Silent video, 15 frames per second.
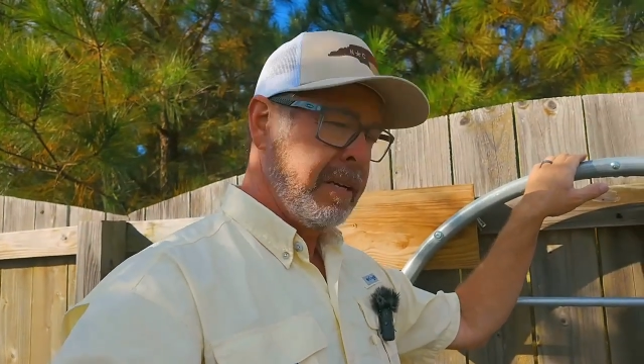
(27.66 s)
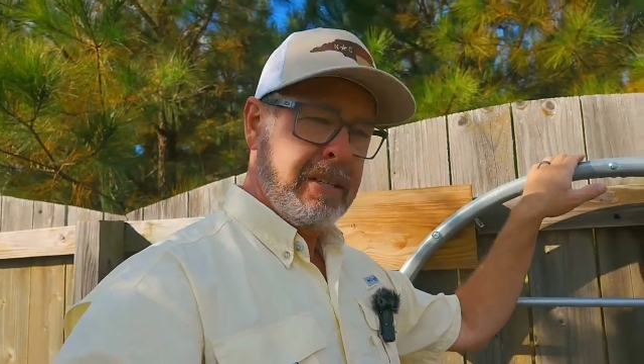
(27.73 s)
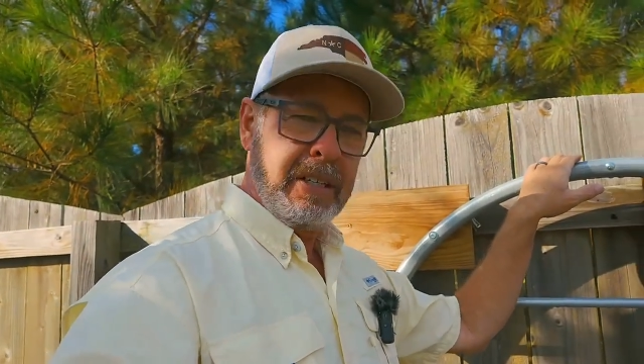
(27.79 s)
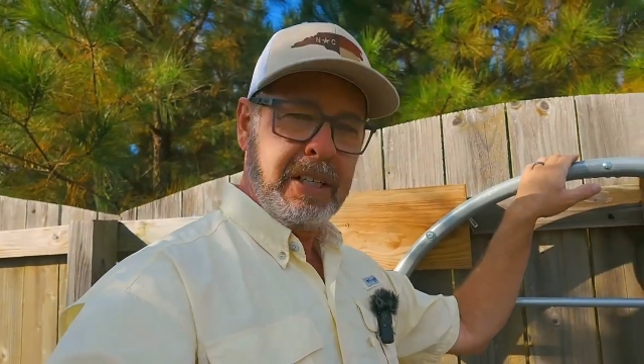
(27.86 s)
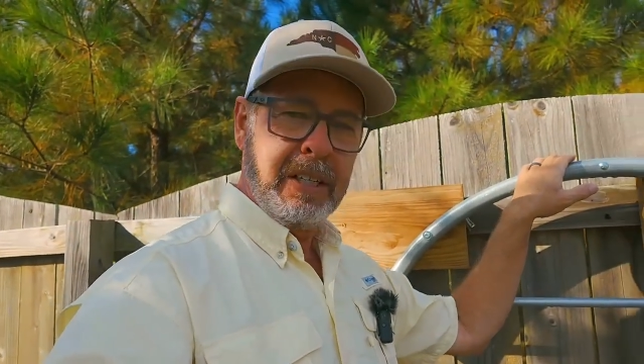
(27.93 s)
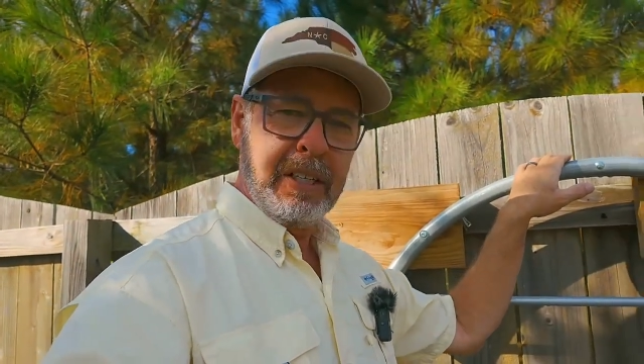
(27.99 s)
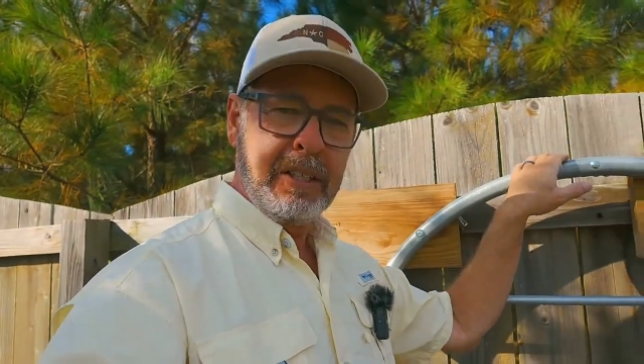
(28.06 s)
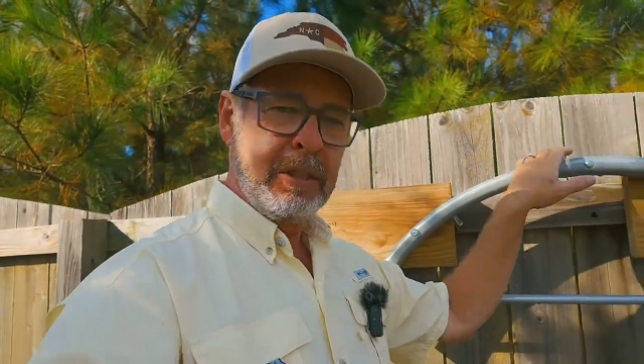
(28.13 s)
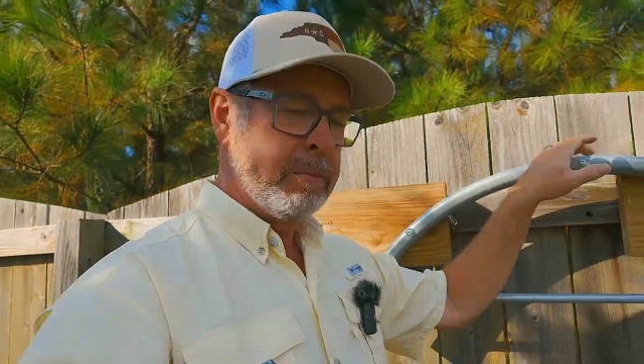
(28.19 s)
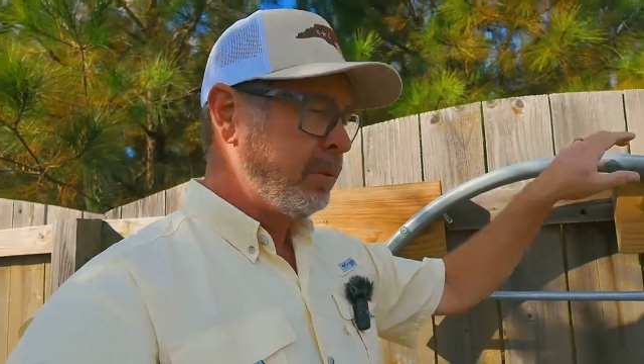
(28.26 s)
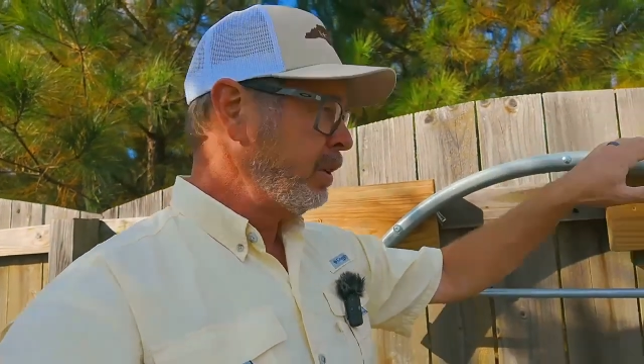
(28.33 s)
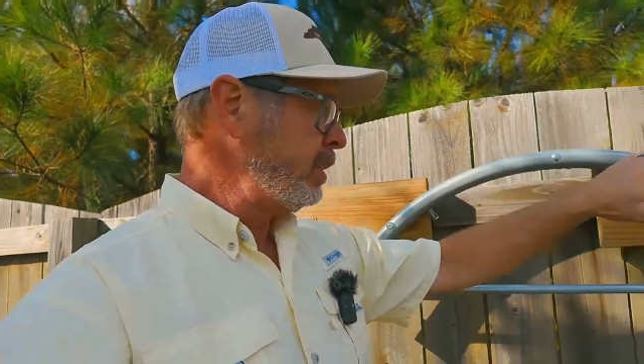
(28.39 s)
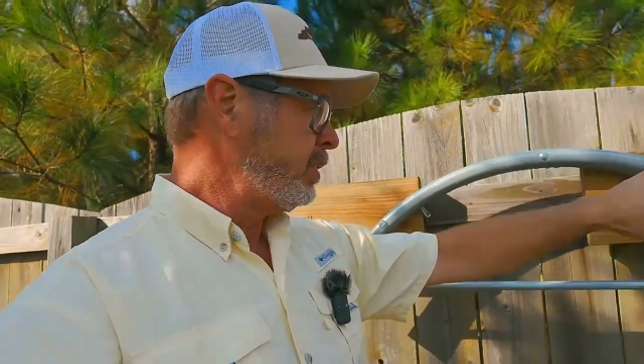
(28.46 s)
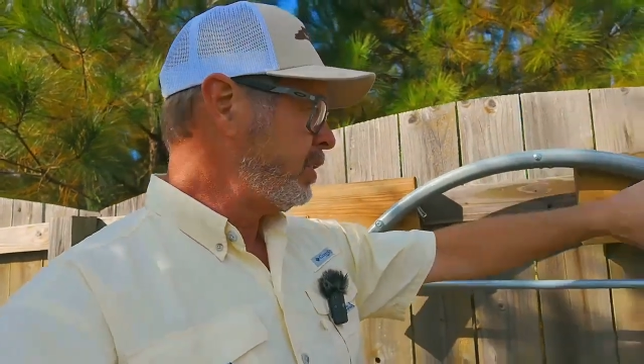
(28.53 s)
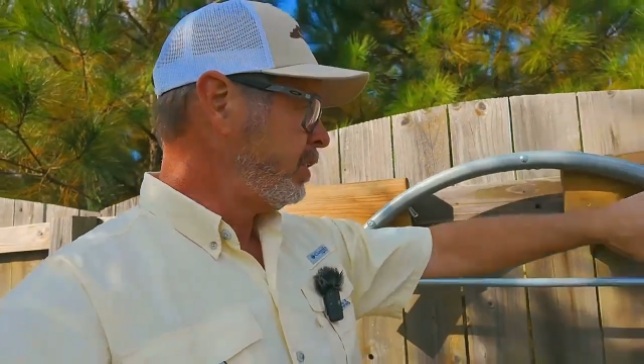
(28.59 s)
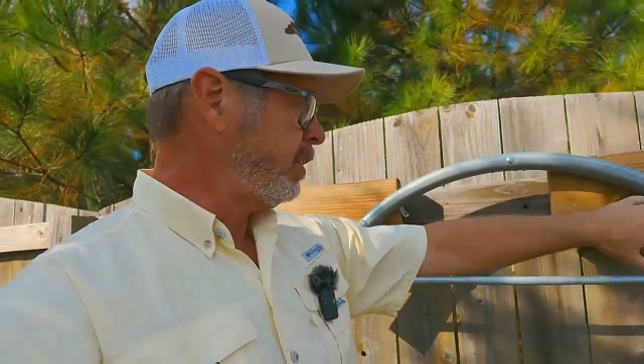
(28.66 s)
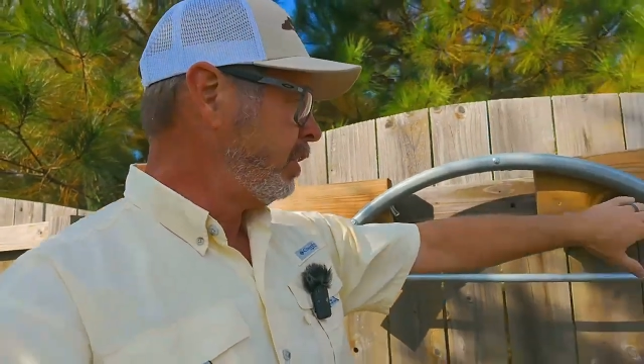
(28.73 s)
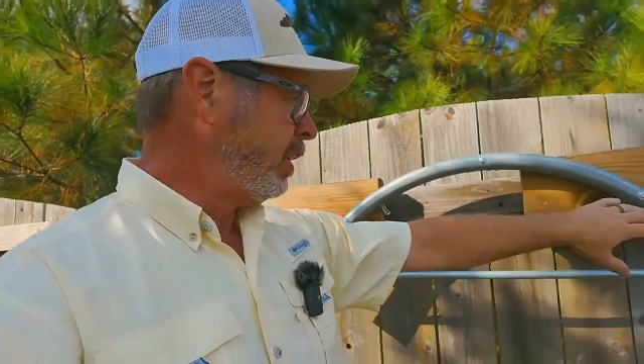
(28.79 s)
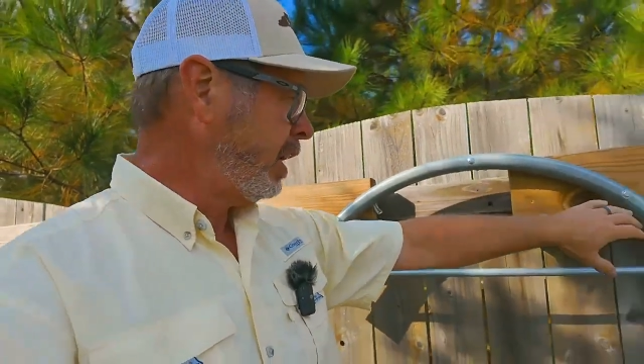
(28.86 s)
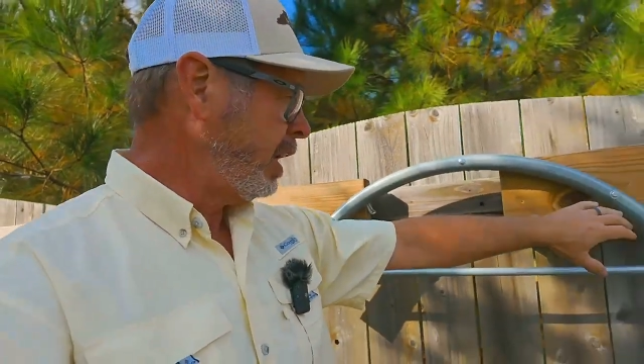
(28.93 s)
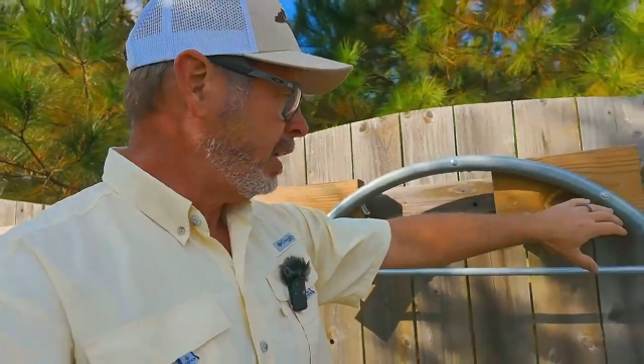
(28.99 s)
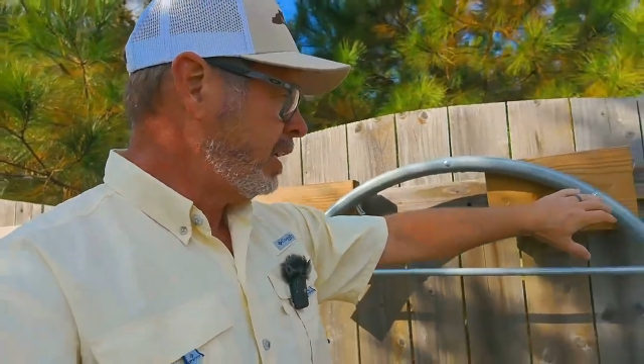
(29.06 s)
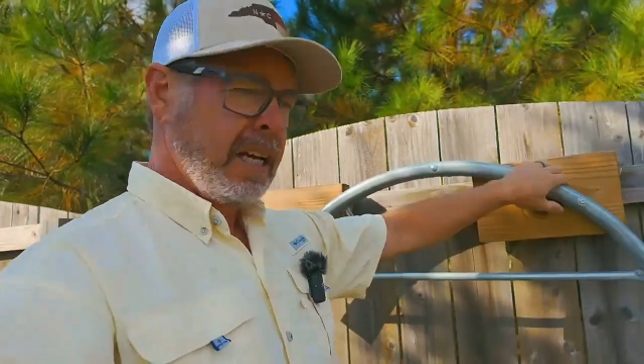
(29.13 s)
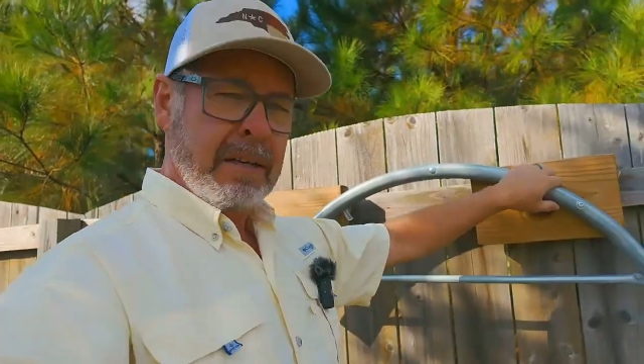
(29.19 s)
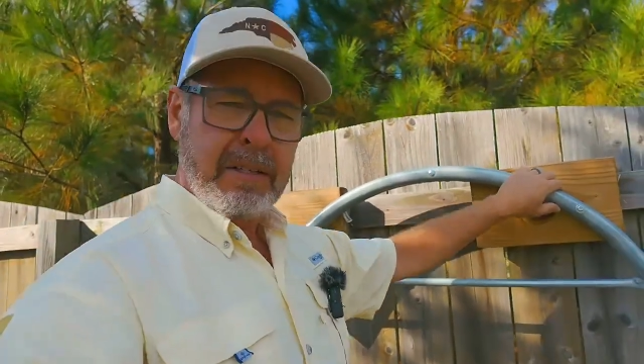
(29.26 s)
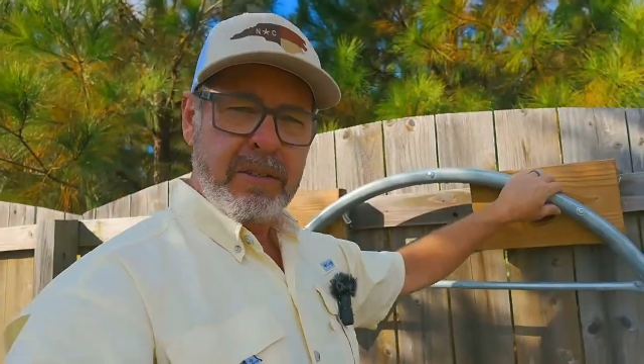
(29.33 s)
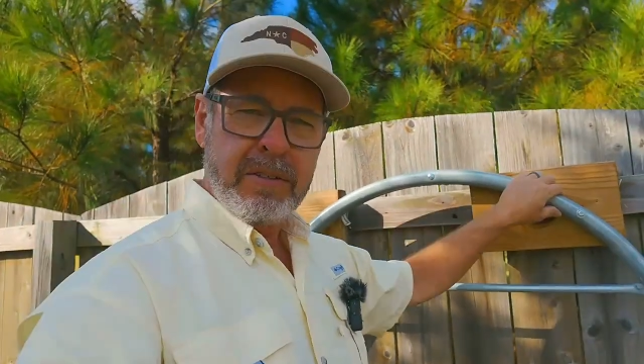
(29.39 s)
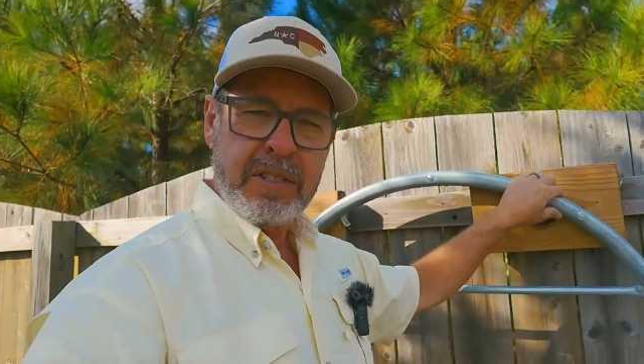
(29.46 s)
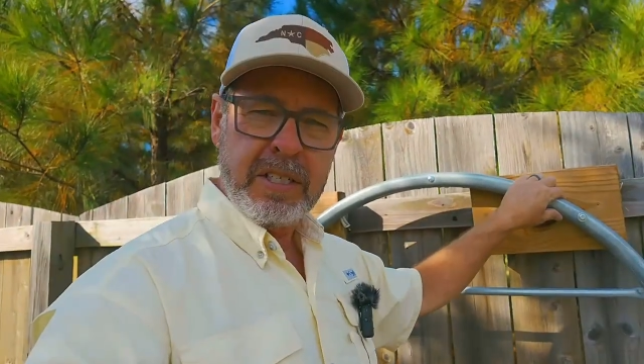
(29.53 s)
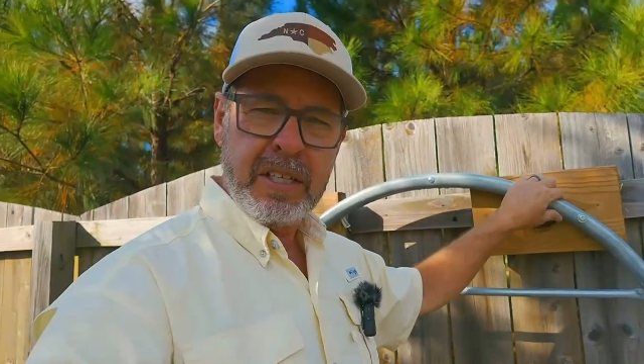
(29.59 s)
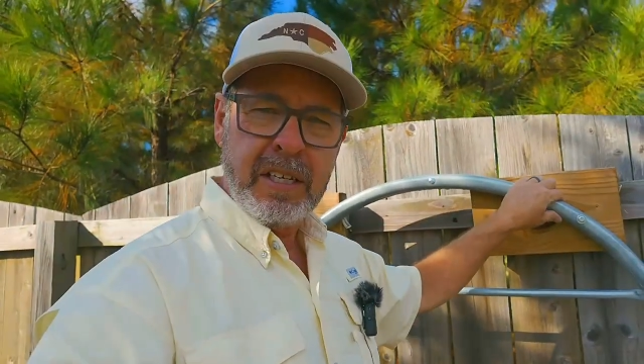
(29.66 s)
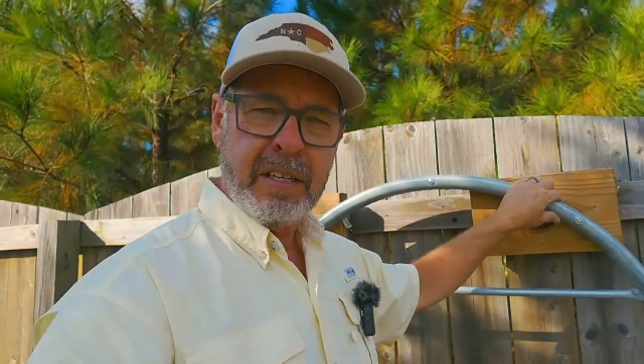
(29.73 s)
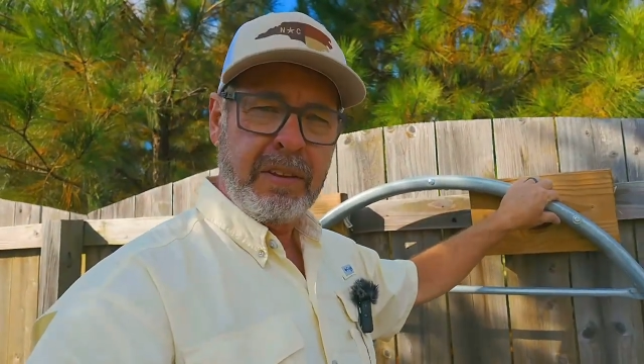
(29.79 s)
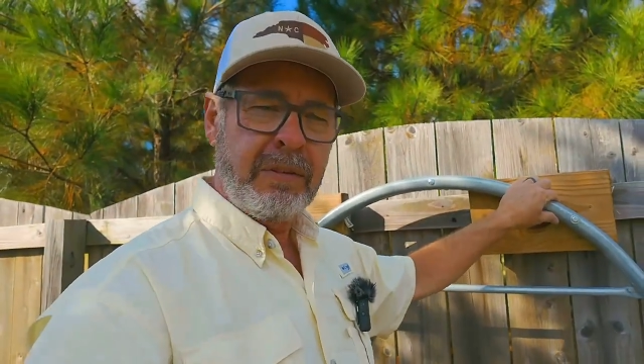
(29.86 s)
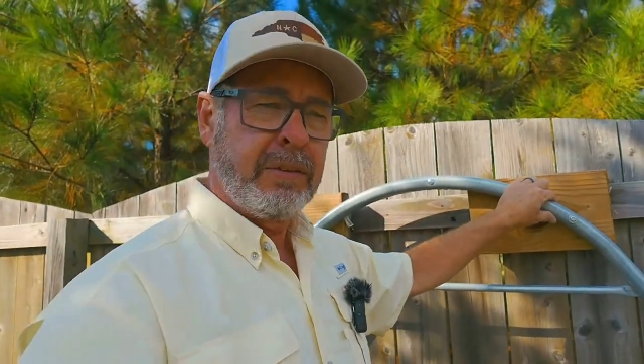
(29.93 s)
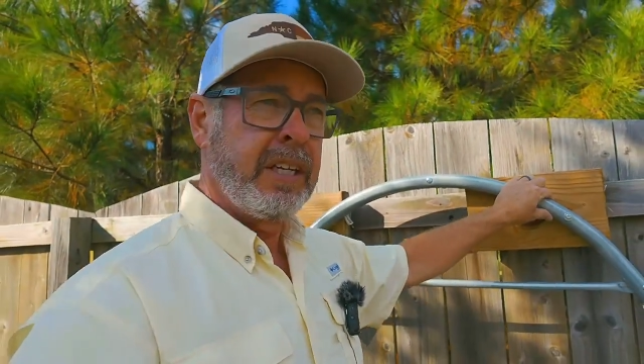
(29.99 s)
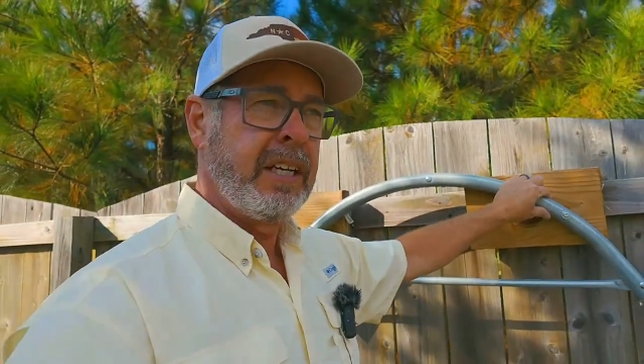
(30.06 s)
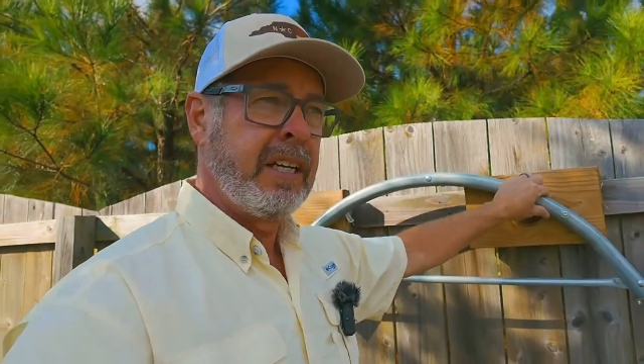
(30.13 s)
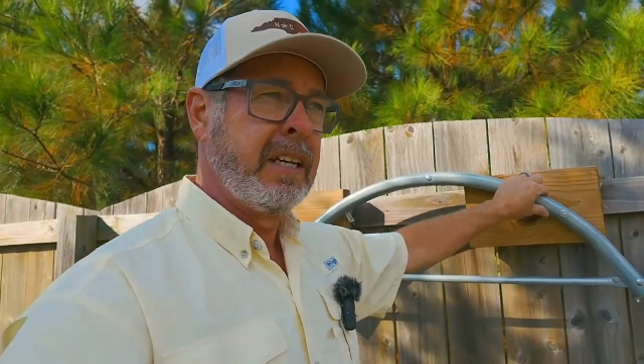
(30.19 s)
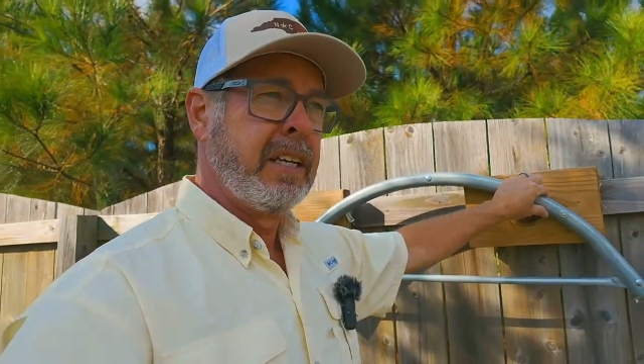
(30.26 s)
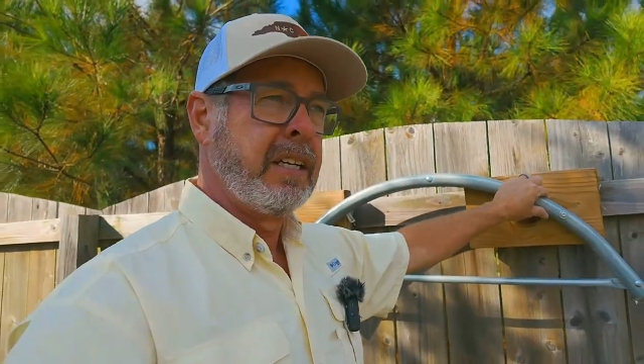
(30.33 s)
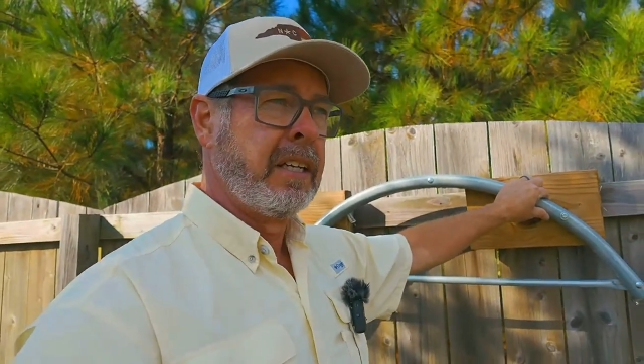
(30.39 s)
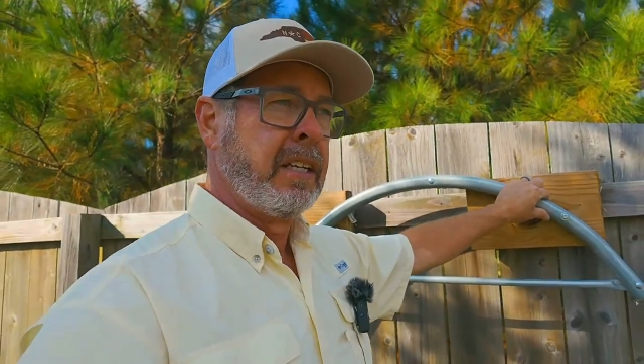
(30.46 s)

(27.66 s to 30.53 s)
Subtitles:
bender here, and you put your I used a 3/4